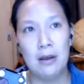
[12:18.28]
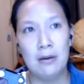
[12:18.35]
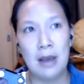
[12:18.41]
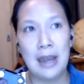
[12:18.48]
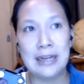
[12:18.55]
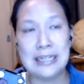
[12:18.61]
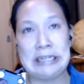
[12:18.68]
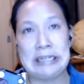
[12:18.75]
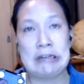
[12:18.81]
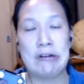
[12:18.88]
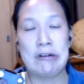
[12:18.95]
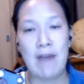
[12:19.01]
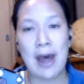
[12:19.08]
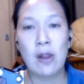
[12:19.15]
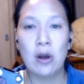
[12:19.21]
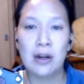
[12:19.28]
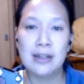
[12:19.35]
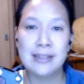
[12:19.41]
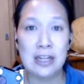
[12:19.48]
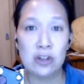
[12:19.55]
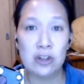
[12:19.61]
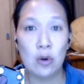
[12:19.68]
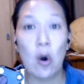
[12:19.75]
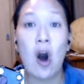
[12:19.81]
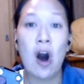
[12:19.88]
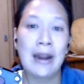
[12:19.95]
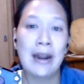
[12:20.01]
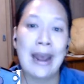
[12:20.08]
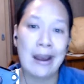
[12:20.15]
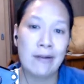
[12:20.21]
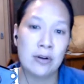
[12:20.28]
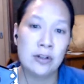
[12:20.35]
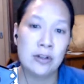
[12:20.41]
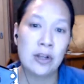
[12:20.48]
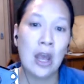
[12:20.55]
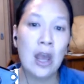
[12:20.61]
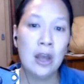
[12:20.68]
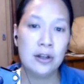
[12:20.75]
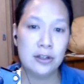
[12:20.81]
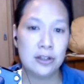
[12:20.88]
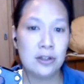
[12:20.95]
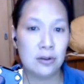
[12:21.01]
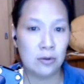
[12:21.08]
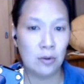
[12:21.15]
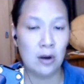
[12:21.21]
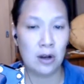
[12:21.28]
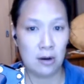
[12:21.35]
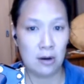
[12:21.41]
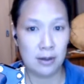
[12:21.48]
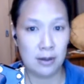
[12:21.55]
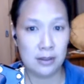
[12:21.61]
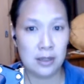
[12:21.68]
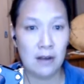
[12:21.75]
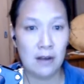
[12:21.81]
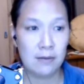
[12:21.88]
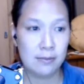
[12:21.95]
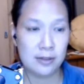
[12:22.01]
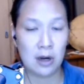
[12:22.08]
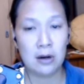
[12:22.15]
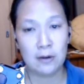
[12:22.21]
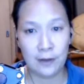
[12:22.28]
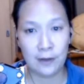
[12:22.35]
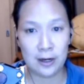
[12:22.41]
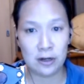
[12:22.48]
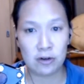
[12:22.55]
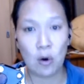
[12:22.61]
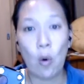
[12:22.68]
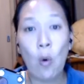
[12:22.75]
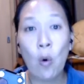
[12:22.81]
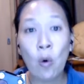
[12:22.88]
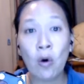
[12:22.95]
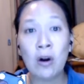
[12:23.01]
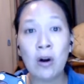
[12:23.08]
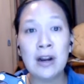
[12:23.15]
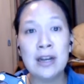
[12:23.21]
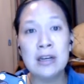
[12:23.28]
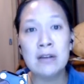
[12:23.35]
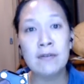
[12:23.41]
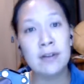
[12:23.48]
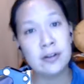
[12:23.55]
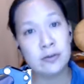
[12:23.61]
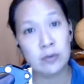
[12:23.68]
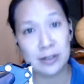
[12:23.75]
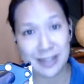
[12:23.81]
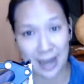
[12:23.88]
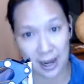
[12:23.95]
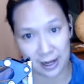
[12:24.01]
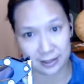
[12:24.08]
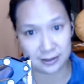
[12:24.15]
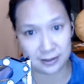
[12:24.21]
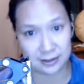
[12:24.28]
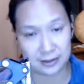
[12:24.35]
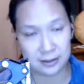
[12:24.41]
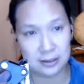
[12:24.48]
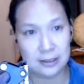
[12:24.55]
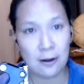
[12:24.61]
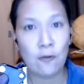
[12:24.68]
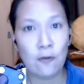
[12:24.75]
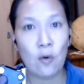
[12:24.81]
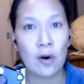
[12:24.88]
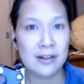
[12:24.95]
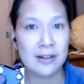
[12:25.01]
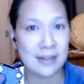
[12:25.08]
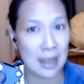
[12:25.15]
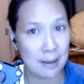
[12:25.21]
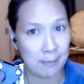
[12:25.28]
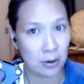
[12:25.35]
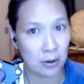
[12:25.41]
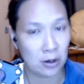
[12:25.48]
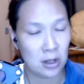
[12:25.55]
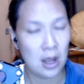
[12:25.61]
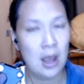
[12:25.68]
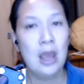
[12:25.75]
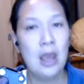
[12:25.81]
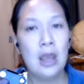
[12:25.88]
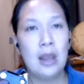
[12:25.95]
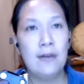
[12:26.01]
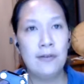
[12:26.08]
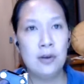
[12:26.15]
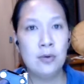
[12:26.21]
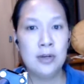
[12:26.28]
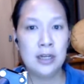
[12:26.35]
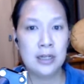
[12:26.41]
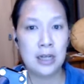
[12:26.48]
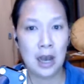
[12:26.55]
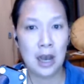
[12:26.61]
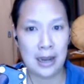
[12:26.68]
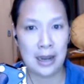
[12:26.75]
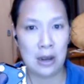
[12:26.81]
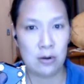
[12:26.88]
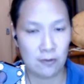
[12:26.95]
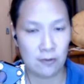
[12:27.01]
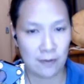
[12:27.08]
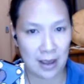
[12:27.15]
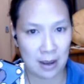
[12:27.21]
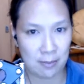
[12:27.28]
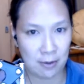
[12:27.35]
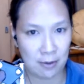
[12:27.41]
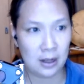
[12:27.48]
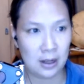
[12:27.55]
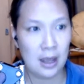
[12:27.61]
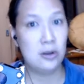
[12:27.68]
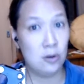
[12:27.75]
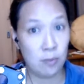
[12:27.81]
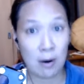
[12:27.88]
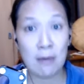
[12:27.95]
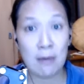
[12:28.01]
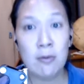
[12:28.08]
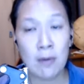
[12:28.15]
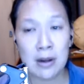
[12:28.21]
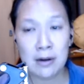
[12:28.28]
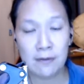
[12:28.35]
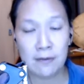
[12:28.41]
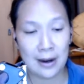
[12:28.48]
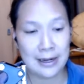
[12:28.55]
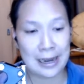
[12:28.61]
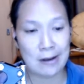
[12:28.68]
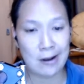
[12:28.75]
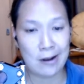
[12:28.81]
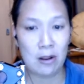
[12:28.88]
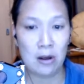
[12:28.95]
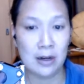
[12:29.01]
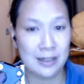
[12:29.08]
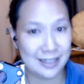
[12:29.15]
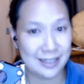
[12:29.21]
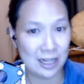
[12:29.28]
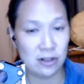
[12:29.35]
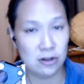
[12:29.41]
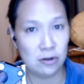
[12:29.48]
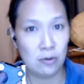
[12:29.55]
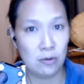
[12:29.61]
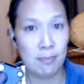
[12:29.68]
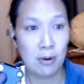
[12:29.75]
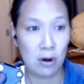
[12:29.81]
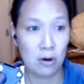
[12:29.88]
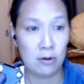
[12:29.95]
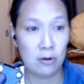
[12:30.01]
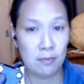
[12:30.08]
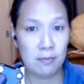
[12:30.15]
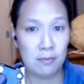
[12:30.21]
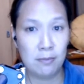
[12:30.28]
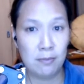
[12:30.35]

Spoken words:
idea of how long it takes you on average to do a garment from start to finish or individual tasks. So, for example, if you need to cut out your fabric, you probably want to find out how long it takes you per